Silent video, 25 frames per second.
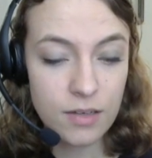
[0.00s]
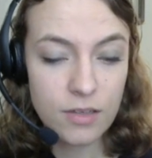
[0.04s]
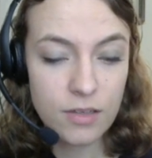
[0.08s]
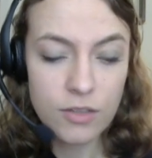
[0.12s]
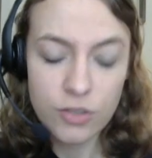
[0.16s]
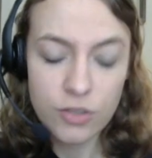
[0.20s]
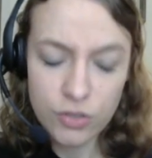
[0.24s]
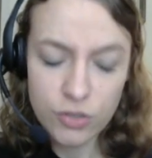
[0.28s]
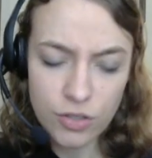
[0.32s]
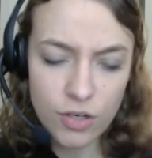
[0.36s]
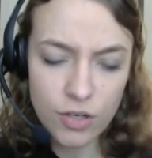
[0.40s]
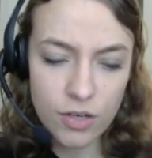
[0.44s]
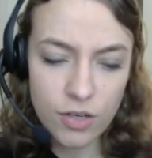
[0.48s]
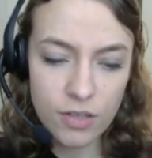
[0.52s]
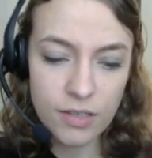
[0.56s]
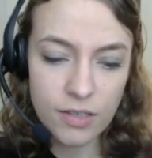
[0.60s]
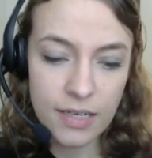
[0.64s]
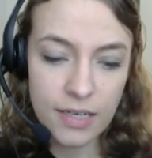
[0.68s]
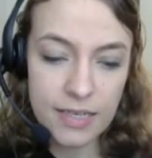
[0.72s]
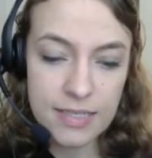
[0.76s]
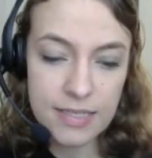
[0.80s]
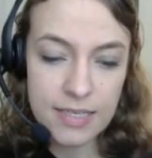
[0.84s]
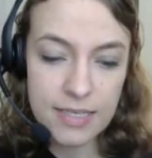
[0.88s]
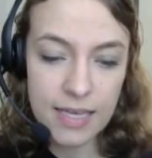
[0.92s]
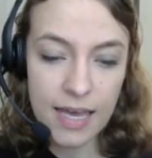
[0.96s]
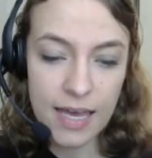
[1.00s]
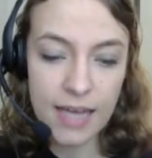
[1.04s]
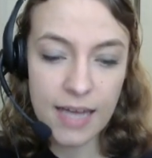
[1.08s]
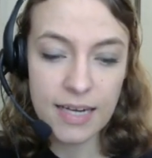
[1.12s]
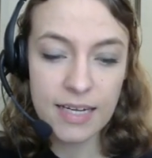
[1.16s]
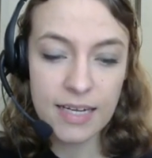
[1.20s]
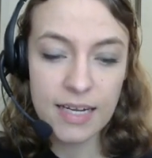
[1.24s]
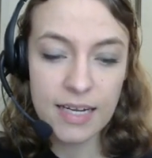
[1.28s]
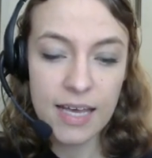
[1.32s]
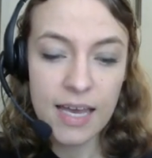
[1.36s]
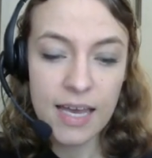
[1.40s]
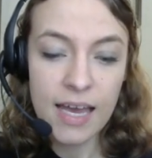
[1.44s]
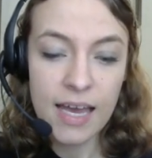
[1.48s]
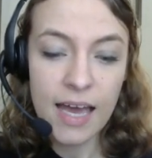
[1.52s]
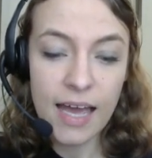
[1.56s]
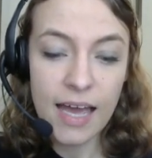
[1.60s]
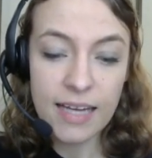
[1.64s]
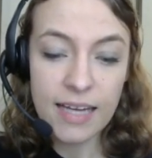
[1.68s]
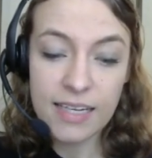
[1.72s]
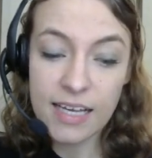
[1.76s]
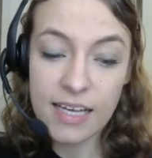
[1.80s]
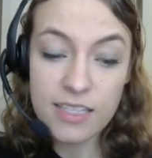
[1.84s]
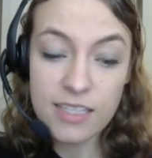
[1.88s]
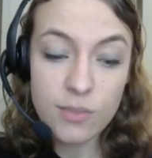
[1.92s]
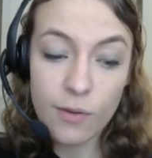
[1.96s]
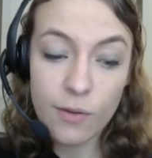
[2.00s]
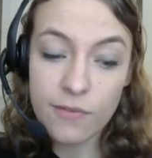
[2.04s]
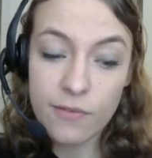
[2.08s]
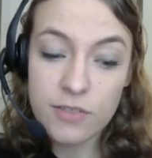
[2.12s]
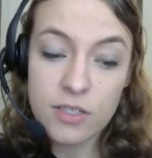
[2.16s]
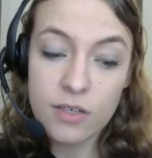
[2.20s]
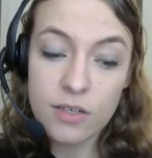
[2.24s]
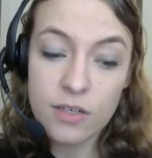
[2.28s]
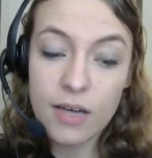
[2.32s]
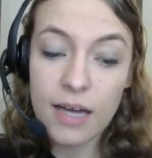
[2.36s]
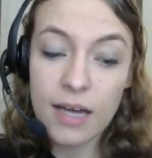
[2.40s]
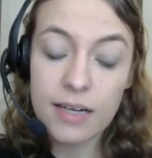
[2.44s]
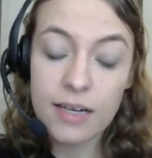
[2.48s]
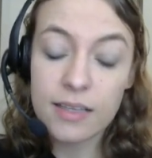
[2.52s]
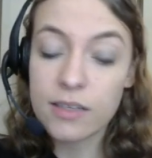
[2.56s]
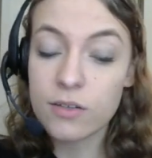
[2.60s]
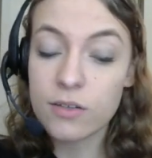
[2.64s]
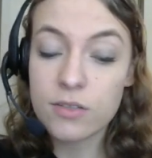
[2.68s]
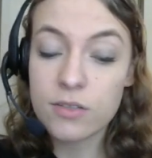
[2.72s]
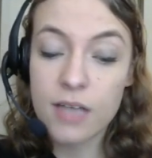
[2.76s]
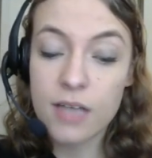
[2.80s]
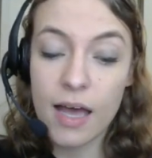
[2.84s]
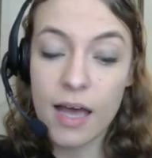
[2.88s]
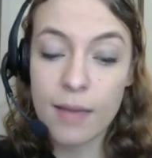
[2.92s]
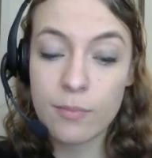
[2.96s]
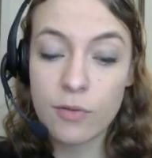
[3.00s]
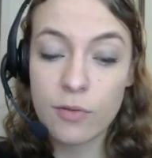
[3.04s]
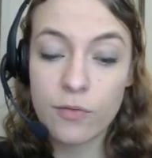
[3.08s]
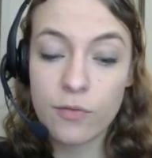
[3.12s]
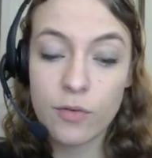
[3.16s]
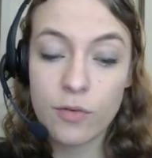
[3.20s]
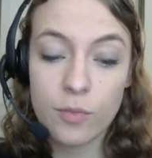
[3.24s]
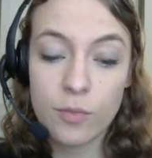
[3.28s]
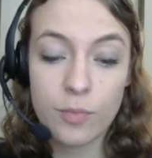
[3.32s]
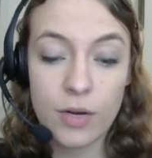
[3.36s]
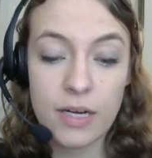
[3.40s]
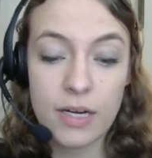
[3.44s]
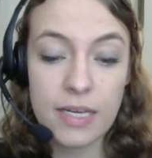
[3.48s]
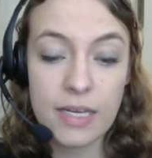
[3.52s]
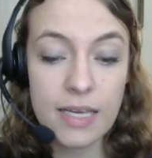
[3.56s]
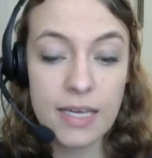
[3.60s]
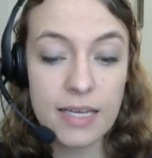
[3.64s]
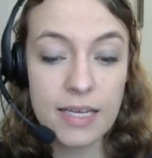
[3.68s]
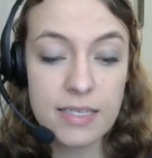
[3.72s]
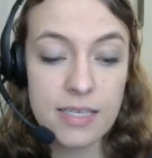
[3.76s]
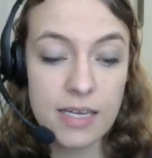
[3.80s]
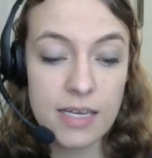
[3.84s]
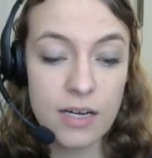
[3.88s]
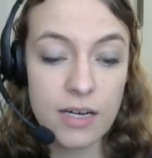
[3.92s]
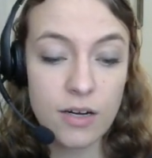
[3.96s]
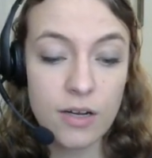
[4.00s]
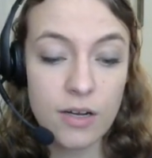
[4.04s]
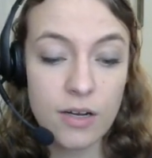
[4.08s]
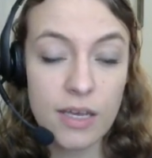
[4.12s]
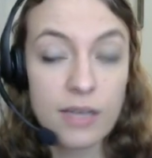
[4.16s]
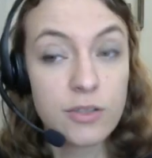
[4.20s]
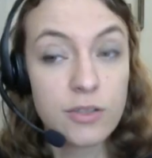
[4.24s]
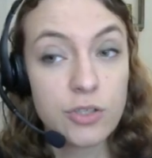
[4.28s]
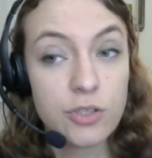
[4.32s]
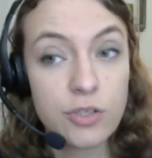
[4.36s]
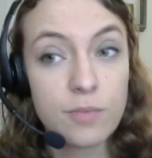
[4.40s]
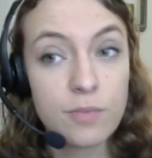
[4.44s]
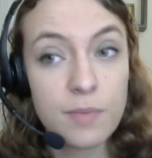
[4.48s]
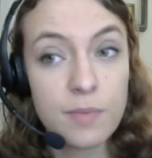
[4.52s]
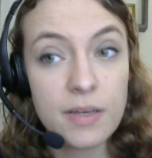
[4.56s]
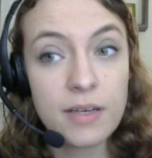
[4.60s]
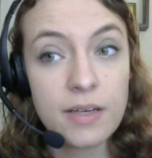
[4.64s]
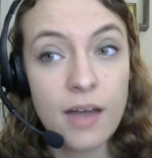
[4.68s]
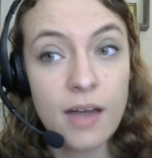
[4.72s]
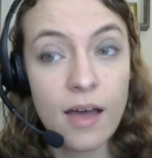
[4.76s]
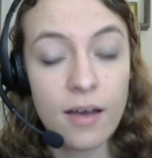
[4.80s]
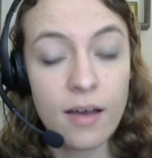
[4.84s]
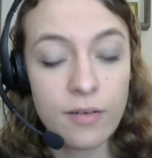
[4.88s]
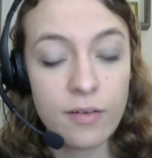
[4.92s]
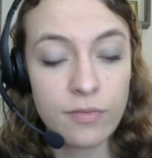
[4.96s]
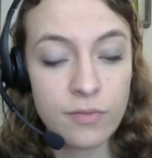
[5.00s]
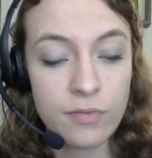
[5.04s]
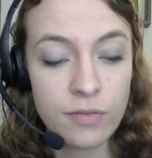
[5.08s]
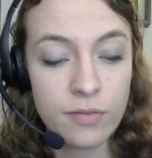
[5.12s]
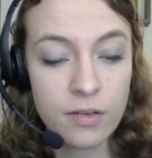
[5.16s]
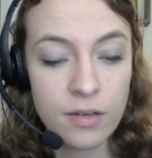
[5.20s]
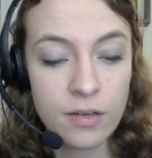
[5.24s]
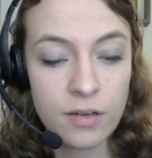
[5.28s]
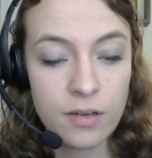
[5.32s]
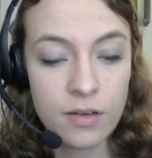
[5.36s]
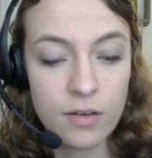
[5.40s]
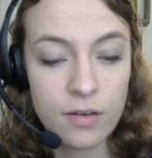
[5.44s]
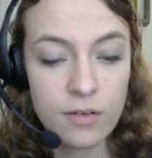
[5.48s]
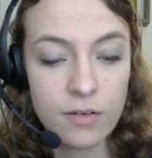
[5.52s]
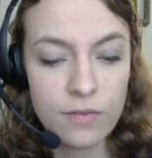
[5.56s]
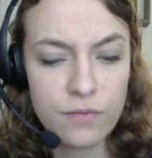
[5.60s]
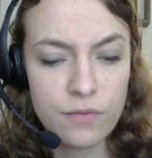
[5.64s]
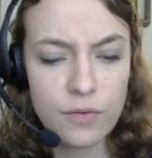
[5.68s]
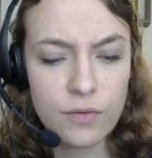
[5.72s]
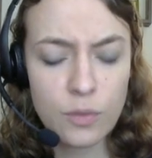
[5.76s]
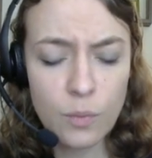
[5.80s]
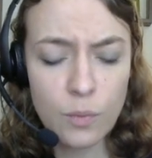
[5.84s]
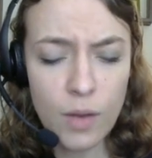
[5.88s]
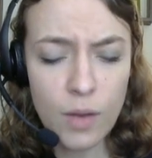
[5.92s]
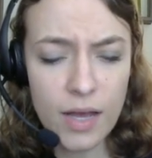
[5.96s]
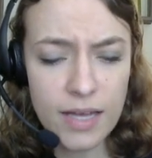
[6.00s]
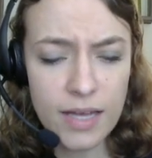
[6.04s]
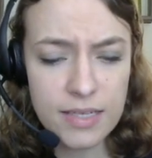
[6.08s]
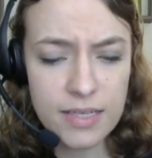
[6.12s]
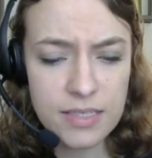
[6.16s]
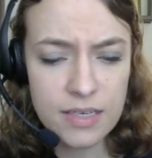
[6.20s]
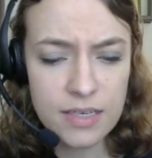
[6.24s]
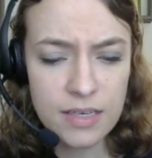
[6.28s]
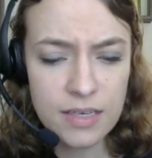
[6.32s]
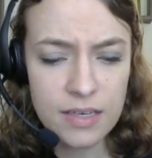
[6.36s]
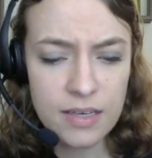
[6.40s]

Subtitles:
"Sure," Nancy added. "I'd guess we've still got a little time before Brady gets here. It should be enough." "For what?"